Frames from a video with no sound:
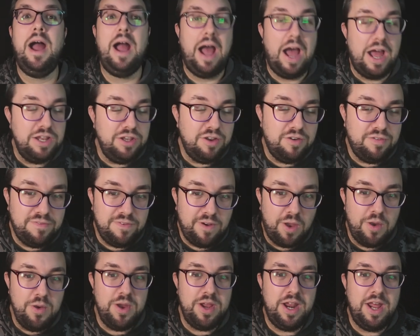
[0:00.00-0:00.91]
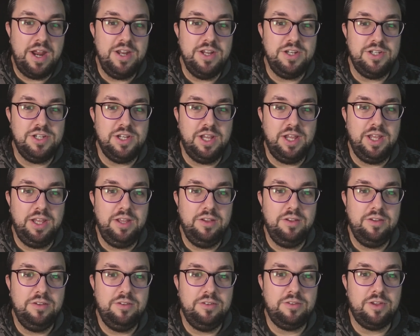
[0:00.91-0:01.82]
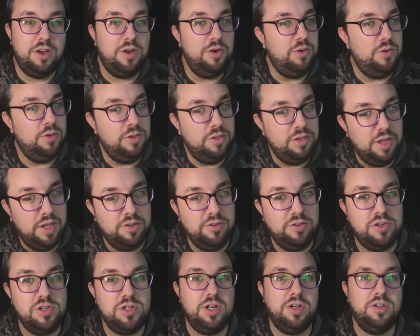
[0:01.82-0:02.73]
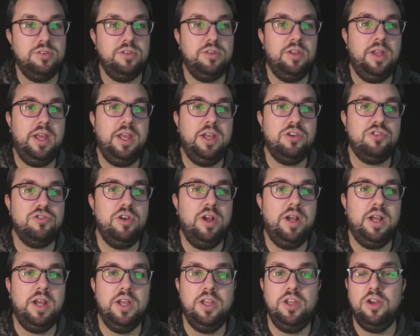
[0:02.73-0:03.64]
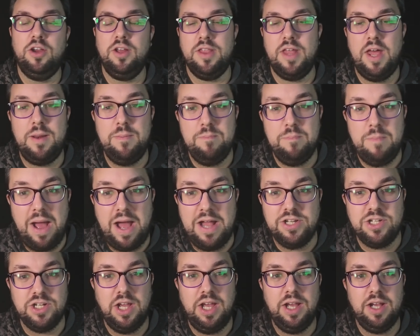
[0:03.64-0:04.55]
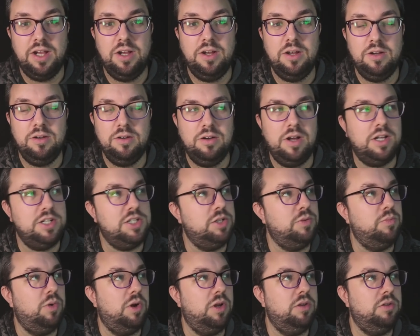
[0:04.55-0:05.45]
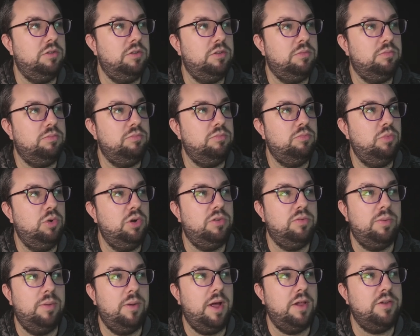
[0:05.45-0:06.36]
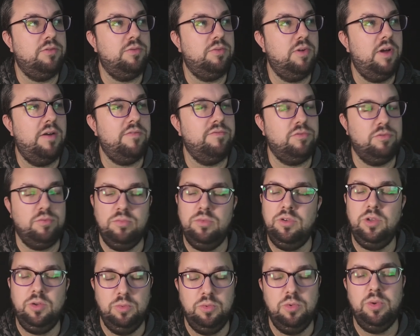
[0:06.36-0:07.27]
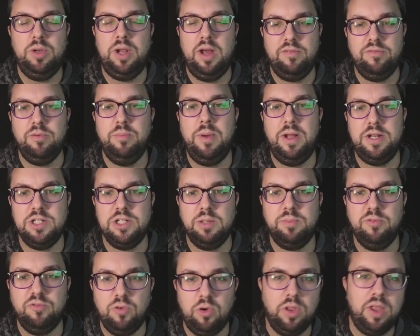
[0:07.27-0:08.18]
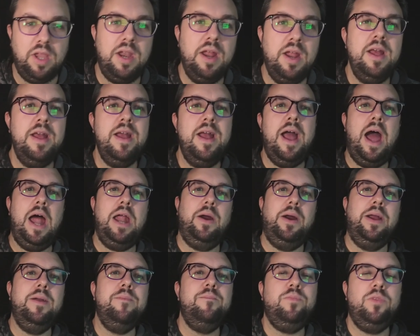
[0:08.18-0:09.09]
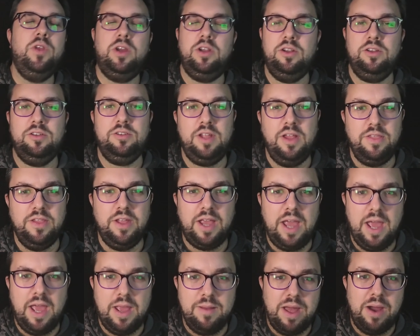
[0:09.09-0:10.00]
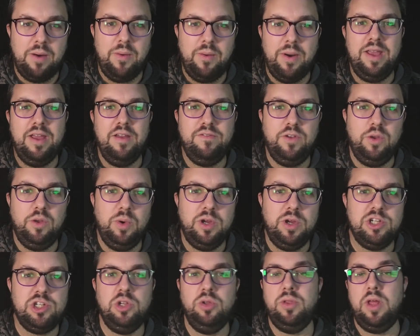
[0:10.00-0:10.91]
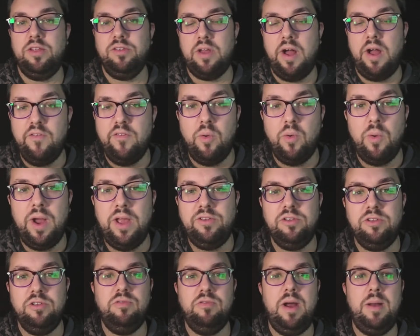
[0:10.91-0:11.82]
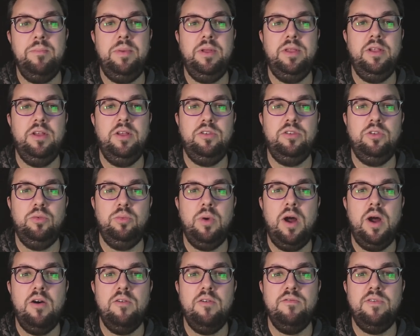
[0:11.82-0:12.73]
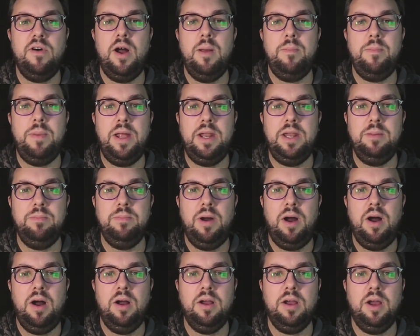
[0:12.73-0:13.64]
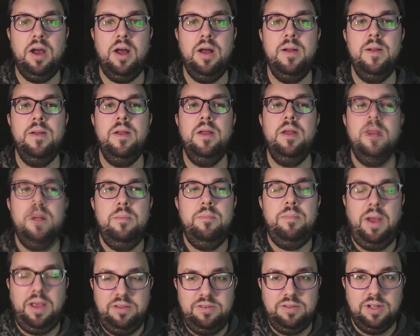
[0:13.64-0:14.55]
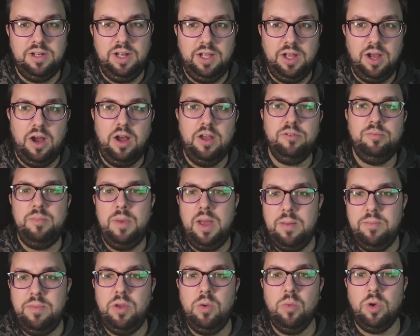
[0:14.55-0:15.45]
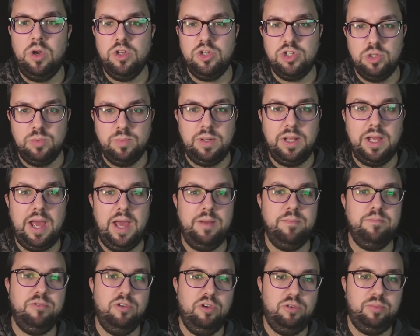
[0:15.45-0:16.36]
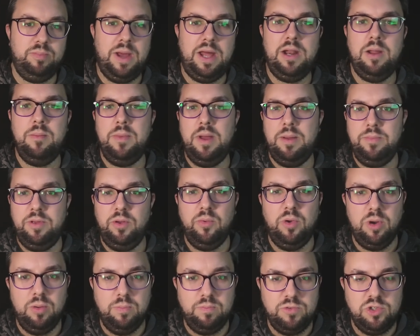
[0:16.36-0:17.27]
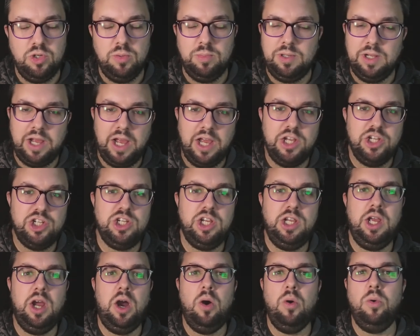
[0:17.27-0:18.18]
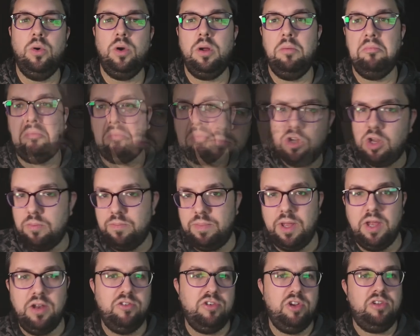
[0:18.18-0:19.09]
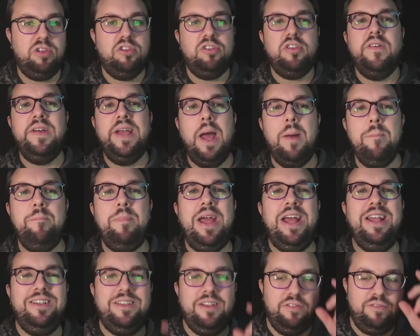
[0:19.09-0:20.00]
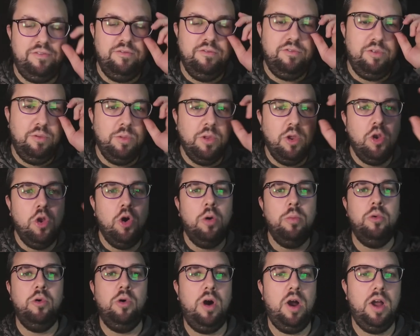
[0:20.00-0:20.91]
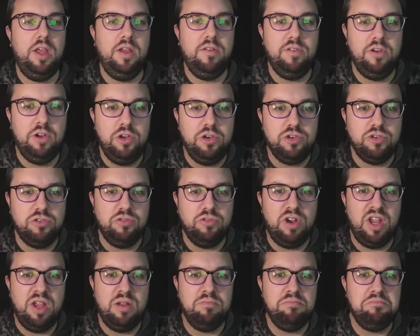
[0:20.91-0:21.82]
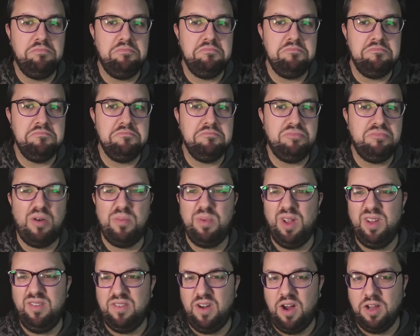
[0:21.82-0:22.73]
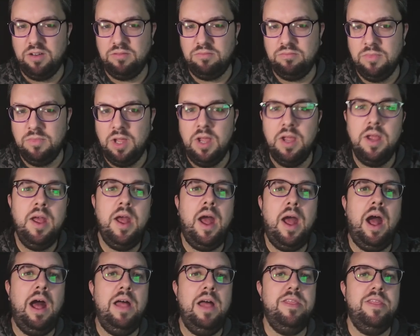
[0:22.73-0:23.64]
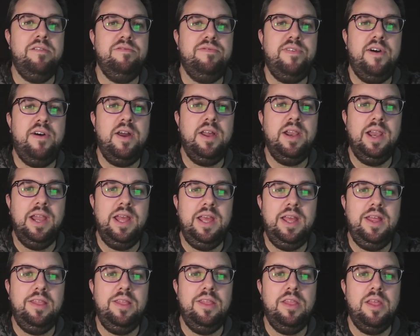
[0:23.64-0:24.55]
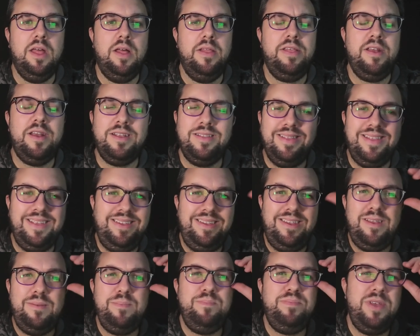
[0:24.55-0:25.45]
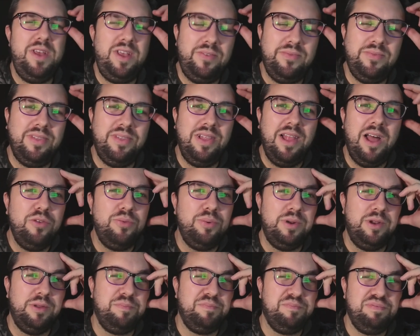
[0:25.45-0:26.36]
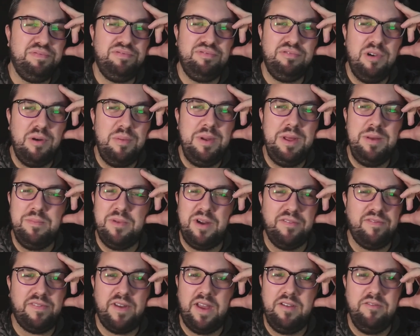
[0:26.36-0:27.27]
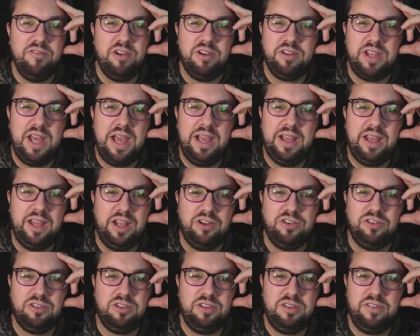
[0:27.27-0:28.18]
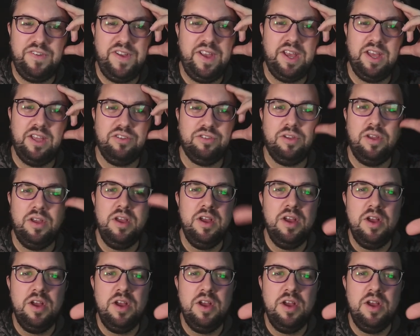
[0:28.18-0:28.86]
and you're floating energy, so there's a chance that they could trigger. You could then magic. Actually, what you would have to magic before then. Anyway, you can extend the game that way if you wish to. There's other ways to ramp in this as well via Penny Parker. Basically, guys, maybe you want to duplicate Bruce Banner, maybe you want to duplicate She-Hulk. Could be interesting. Something a bit different from the normal high evolutionary. Probably fine. And then finally, this last one is probably my favourite deck here, just because I think it's